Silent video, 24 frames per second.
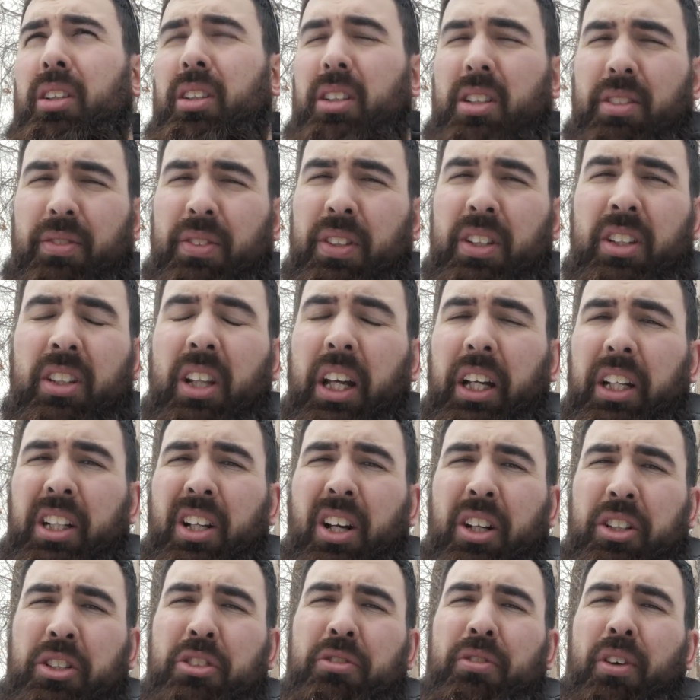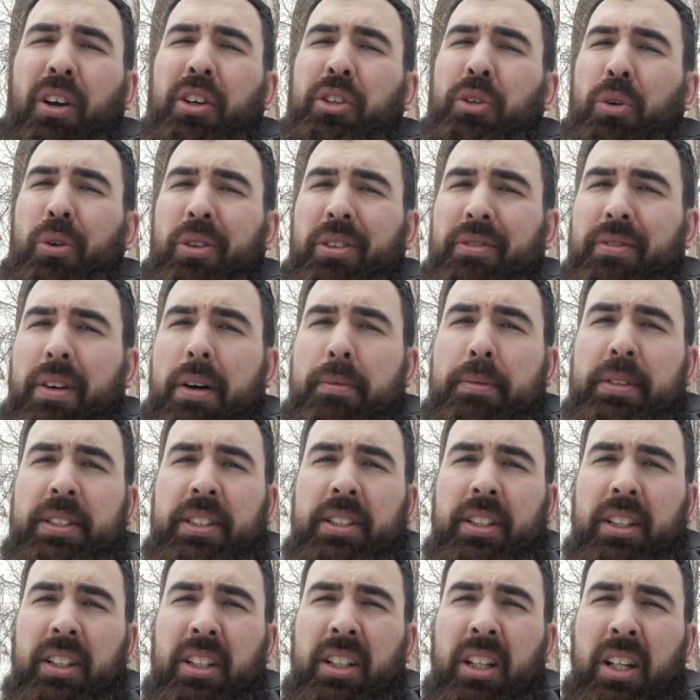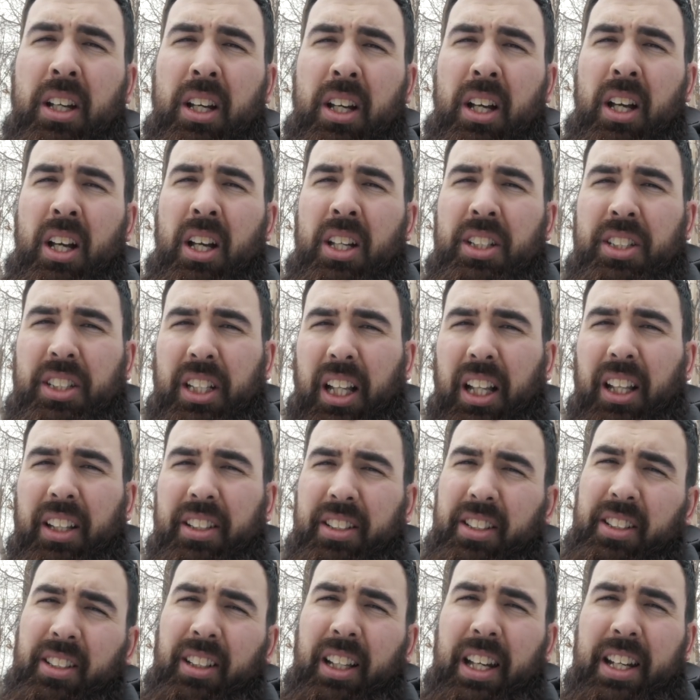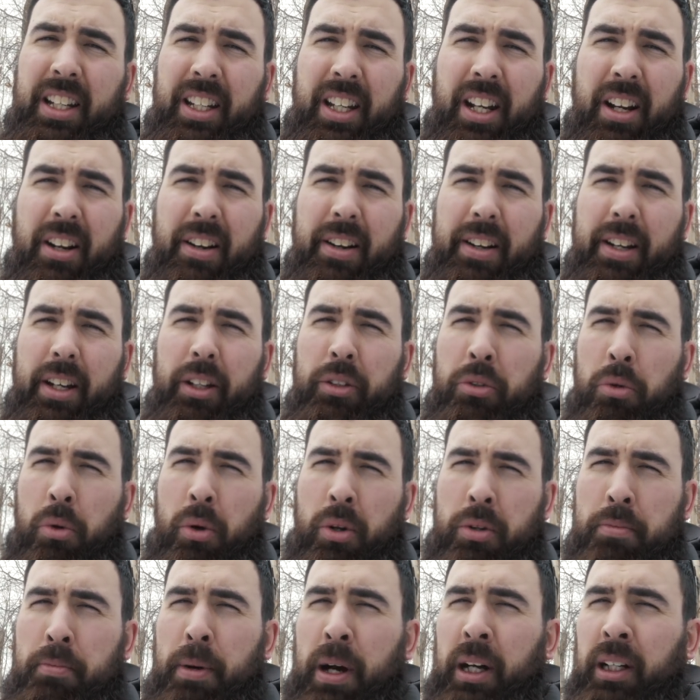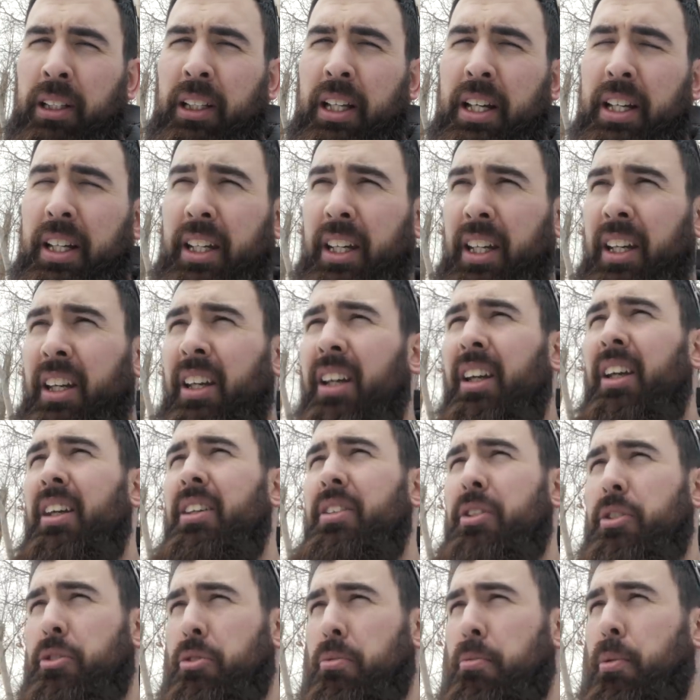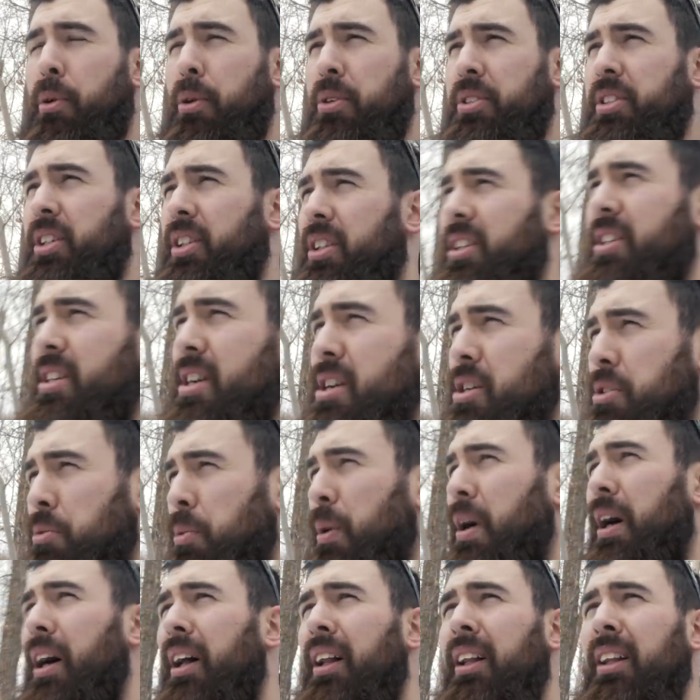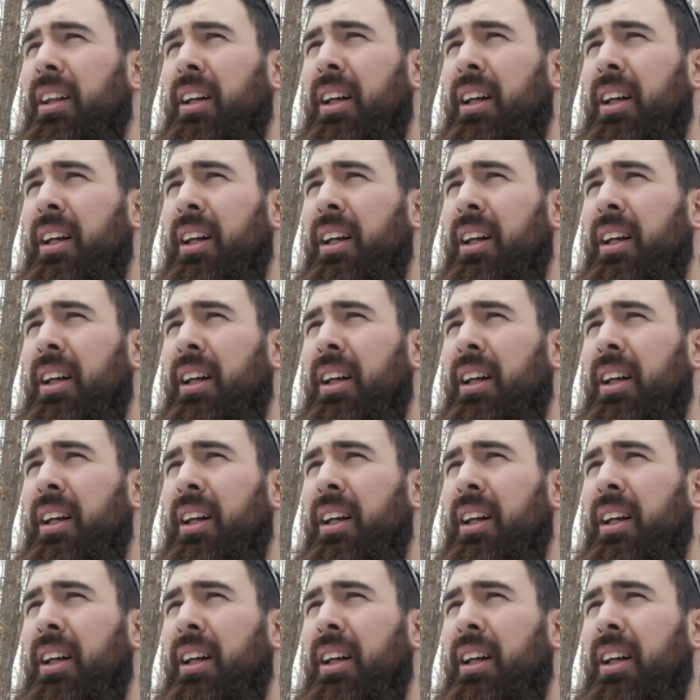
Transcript: Even like not too far north of Edmonton, Skeleton Lake area, North Buck Lake, there's reports out of there as well.